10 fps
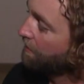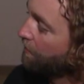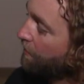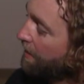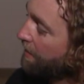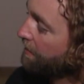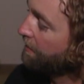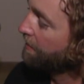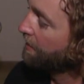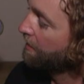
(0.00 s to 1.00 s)

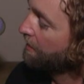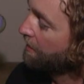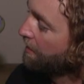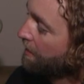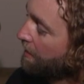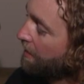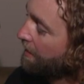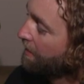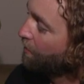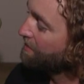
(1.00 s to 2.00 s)
with
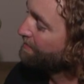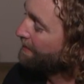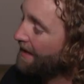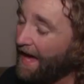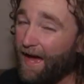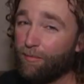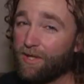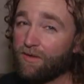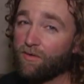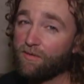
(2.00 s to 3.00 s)
what's been
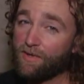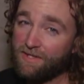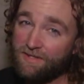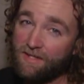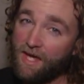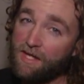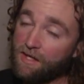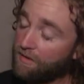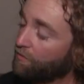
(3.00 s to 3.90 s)
happening with my skating.